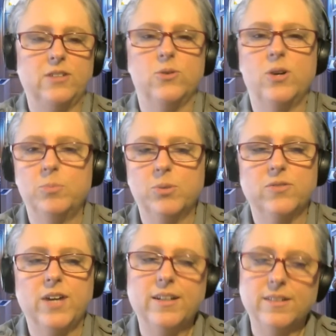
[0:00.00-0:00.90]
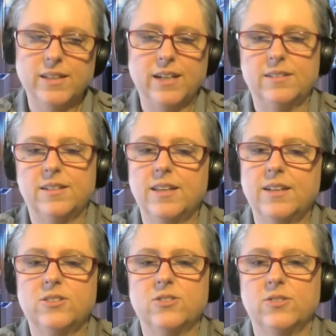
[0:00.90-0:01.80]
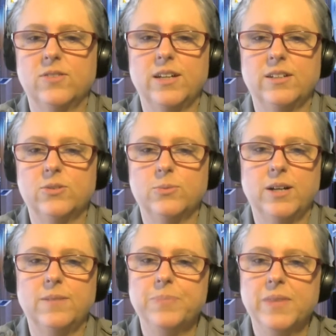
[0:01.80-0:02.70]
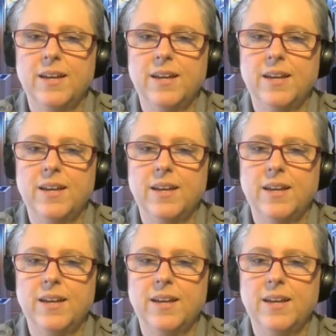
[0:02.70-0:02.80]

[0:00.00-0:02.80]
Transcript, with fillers: So I'll provide a link to that survey as well.